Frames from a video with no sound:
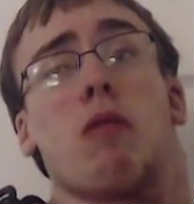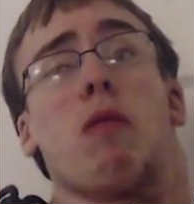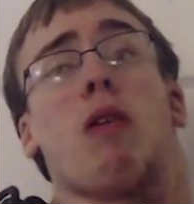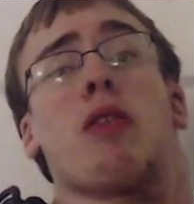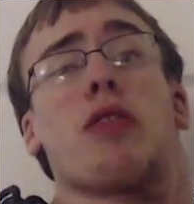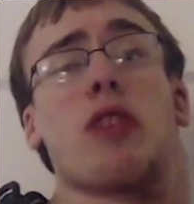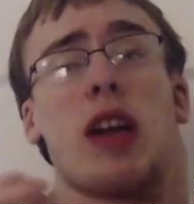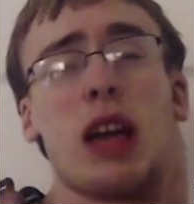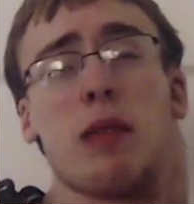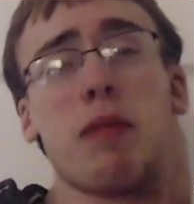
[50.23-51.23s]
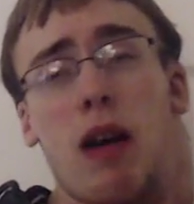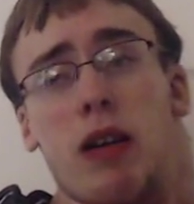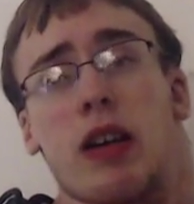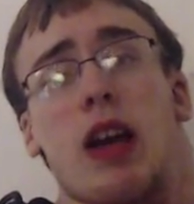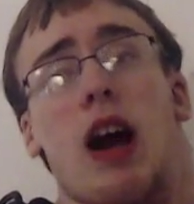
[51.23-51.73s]
Well, think
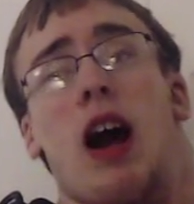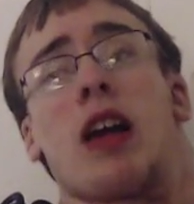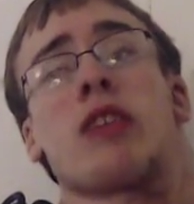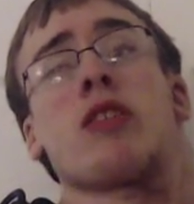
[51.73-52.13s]
about it, guys.